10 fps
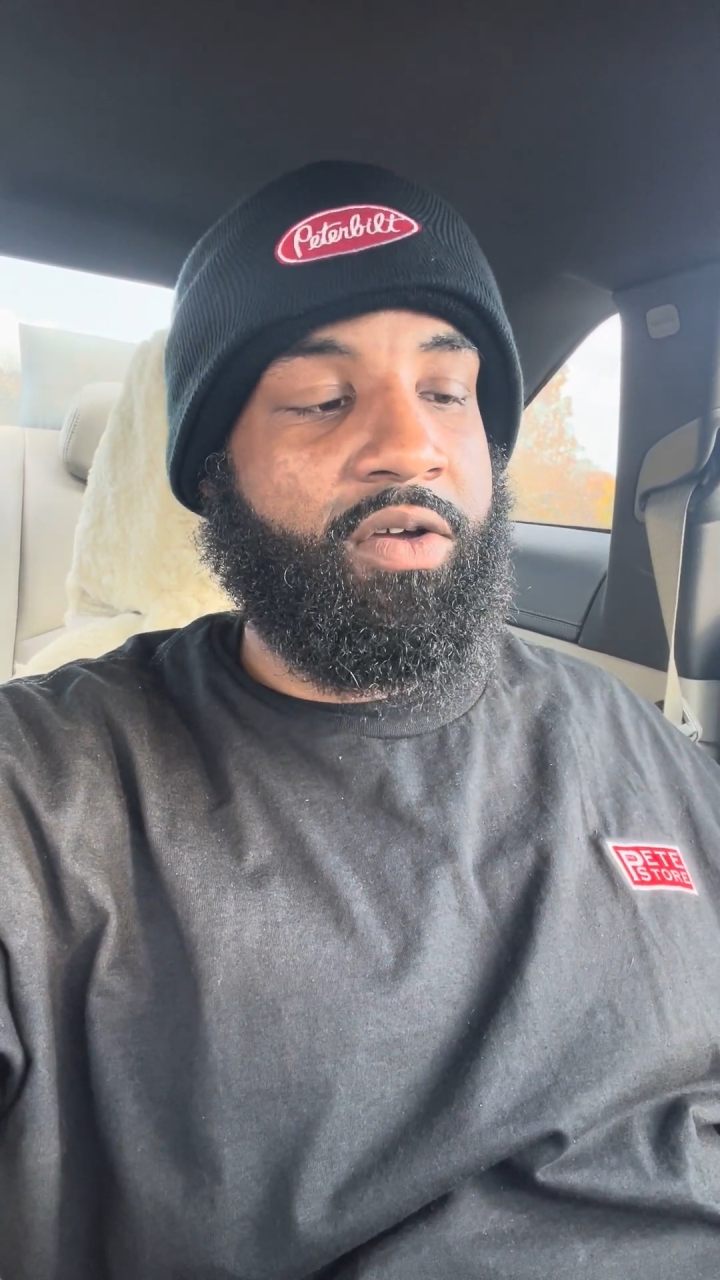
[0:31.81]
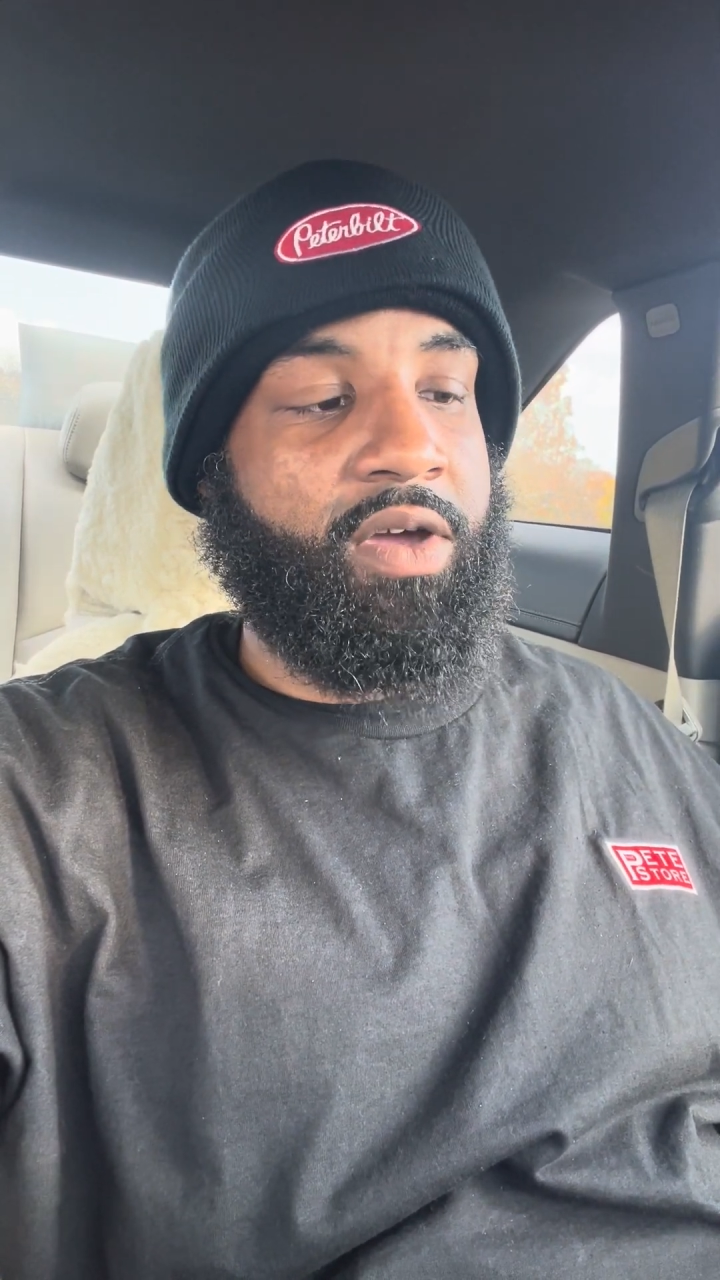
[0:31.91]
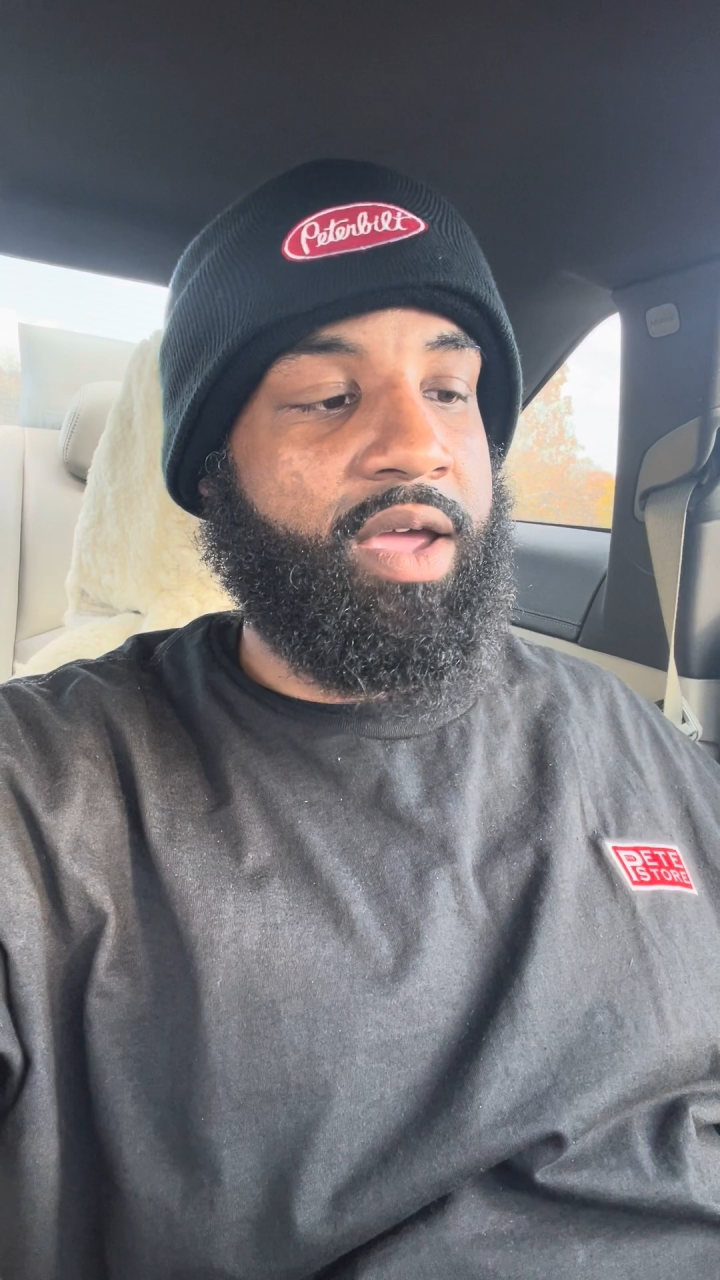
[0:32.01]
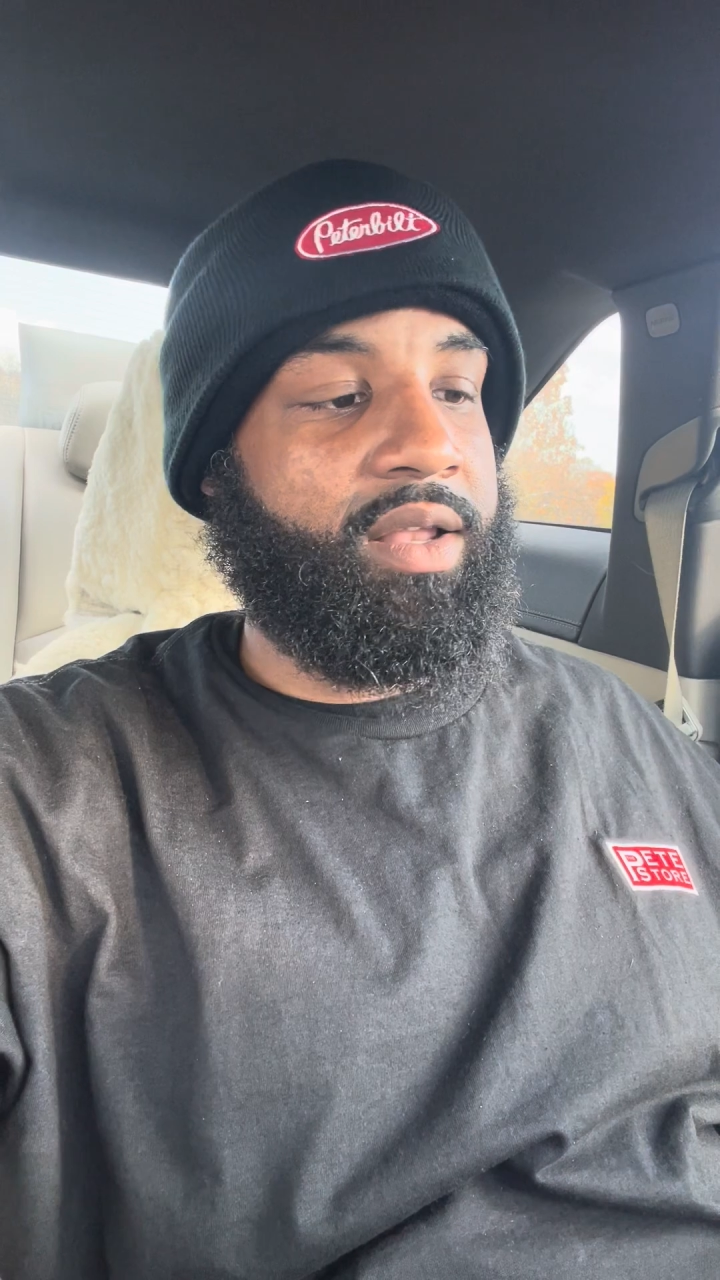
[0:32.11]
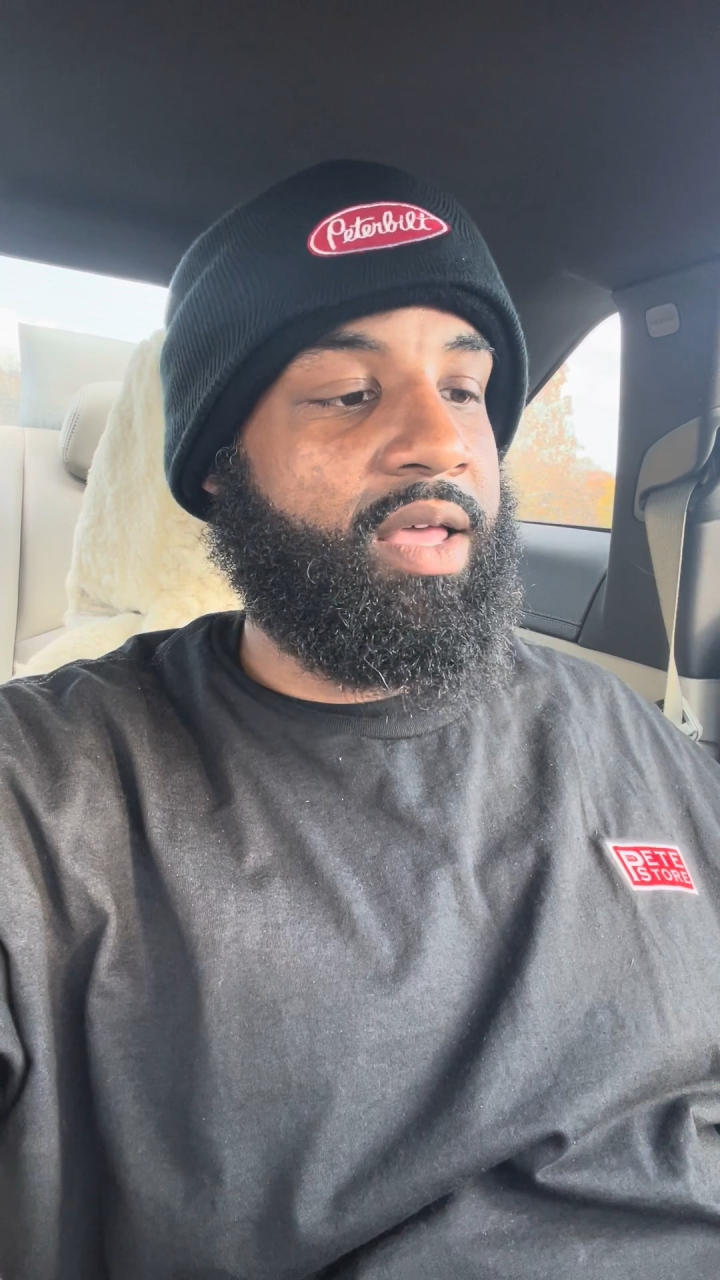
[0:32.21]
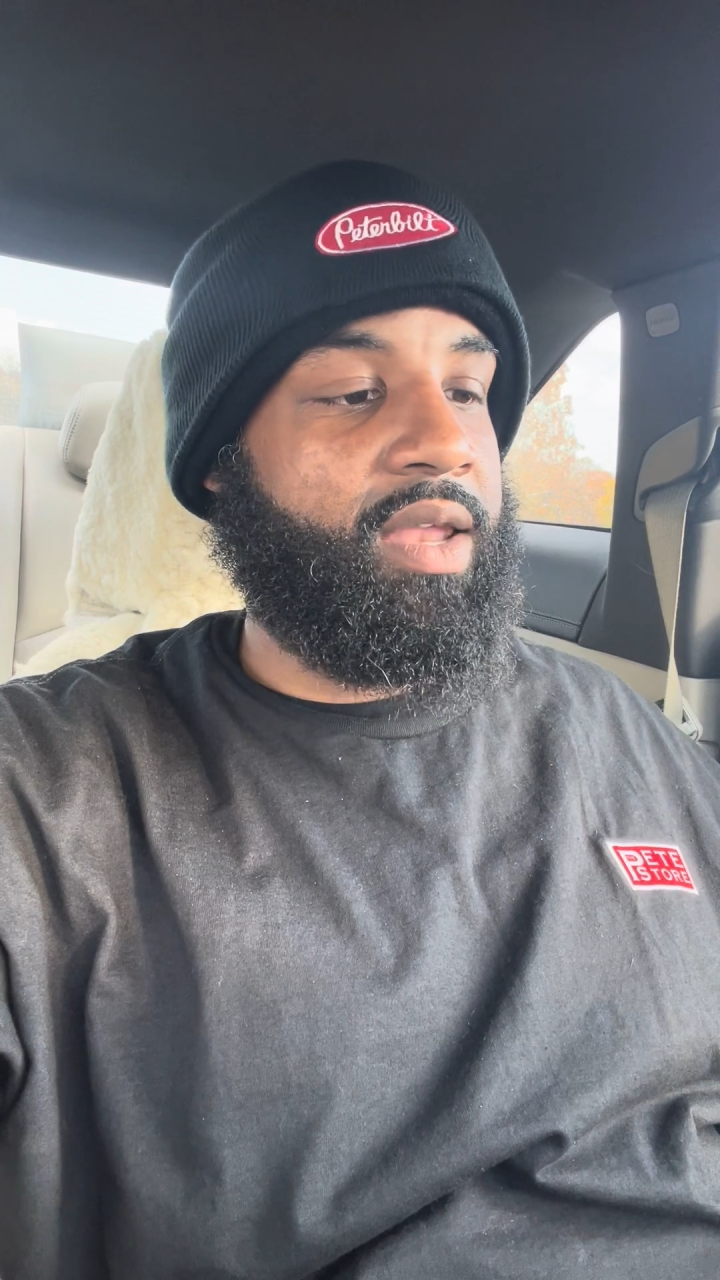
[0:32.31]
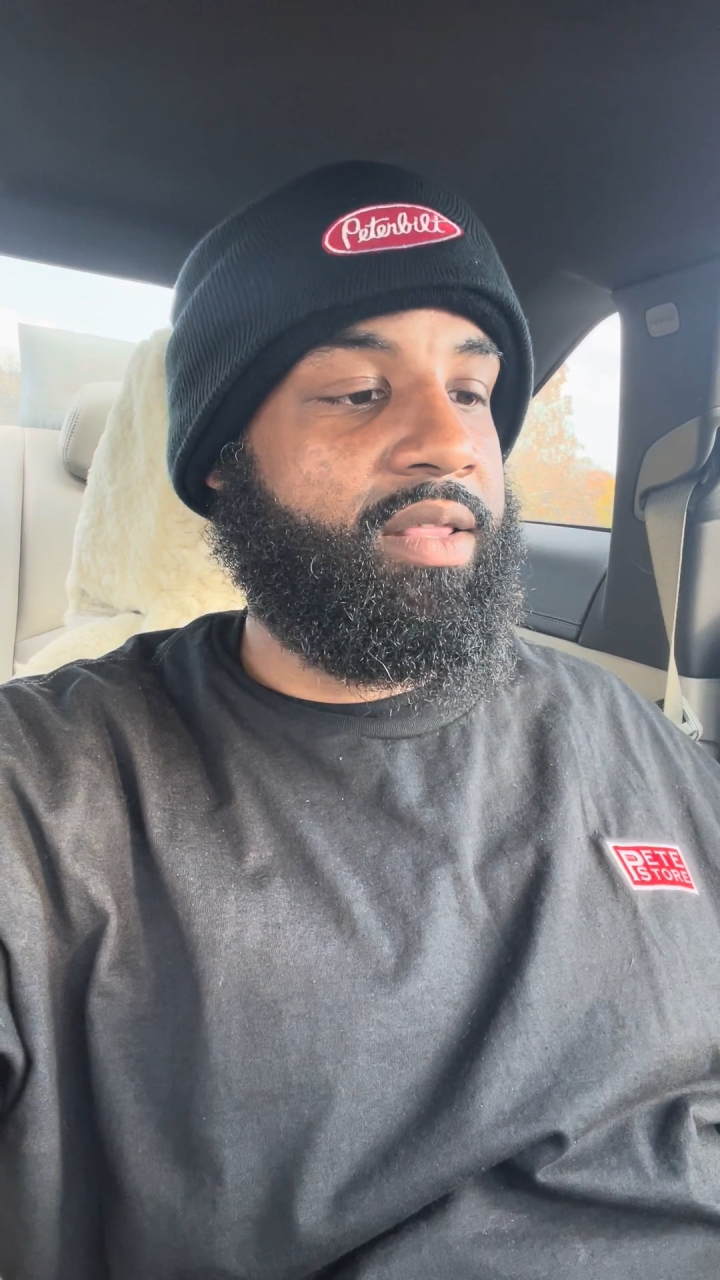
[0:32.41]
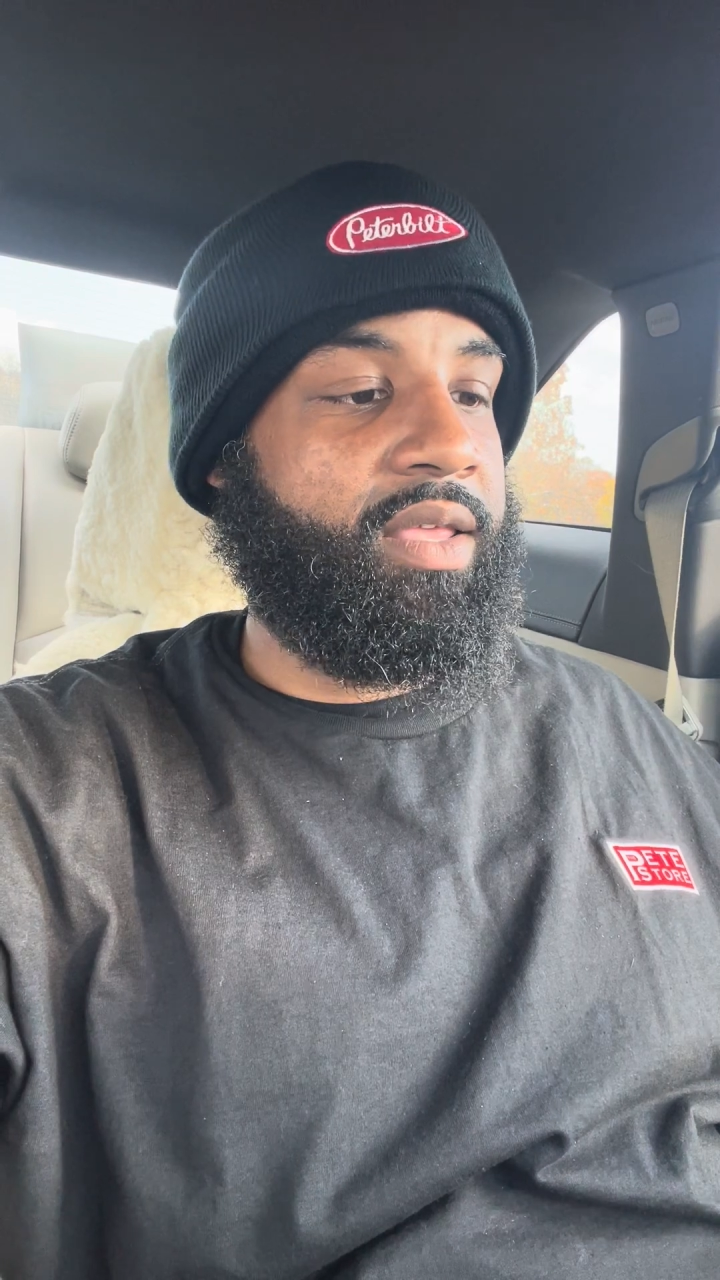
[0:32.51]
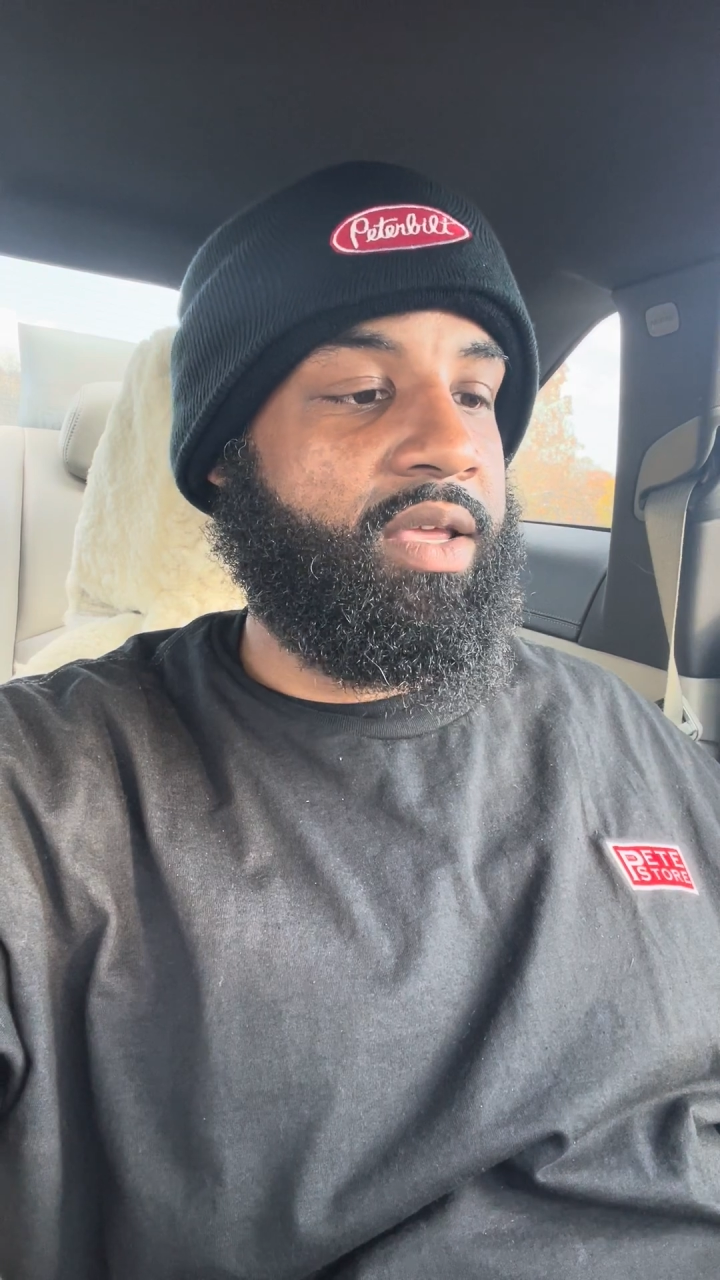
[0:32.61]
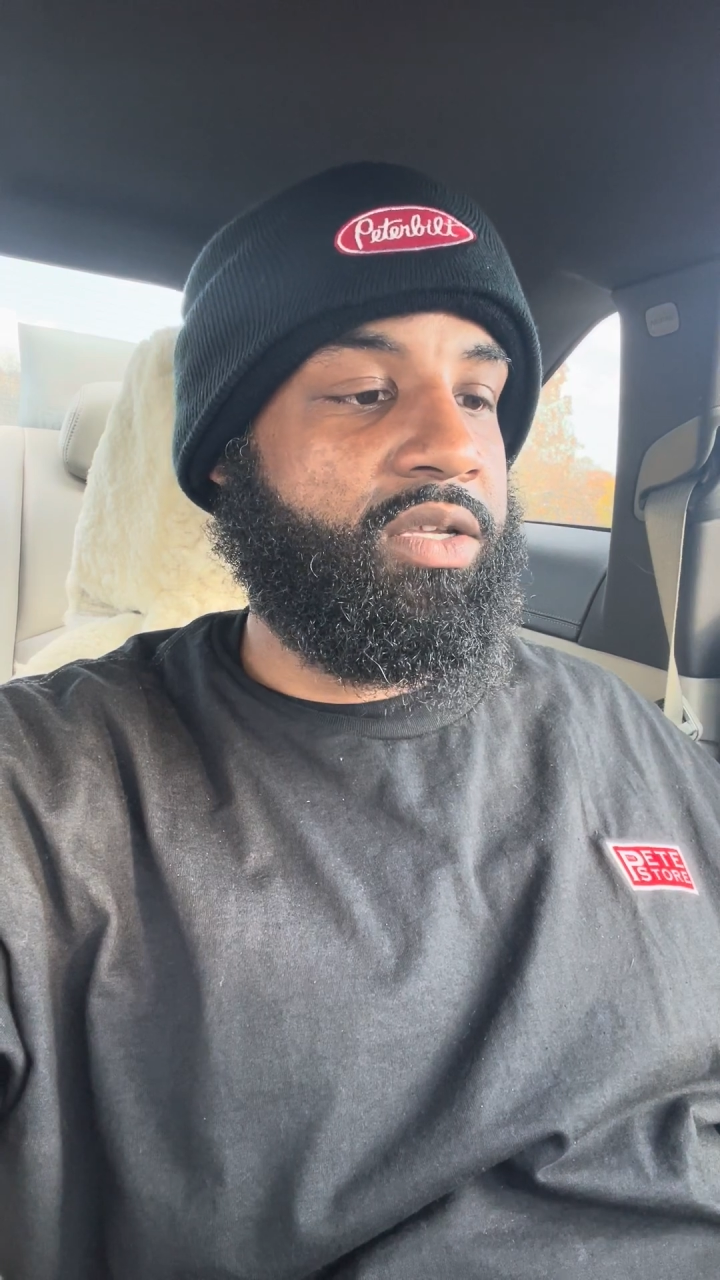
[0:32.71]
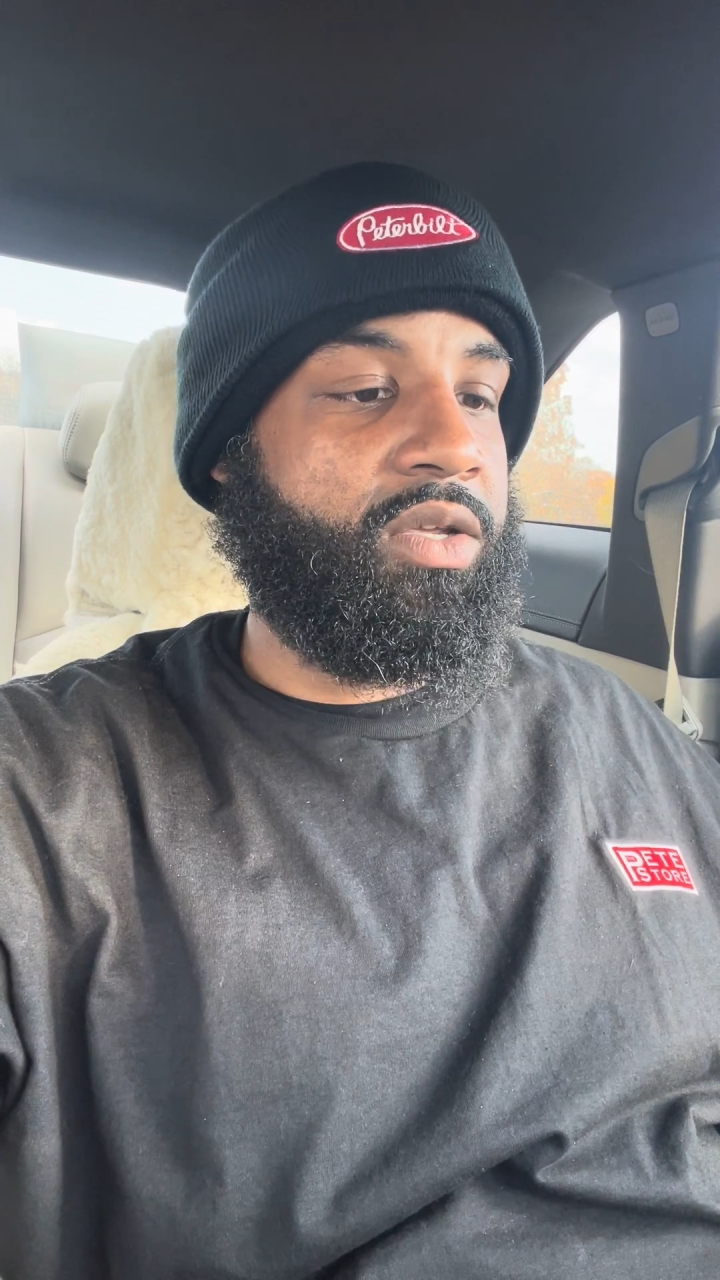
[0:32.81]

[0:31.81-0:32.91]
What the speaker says: crack a lot of things.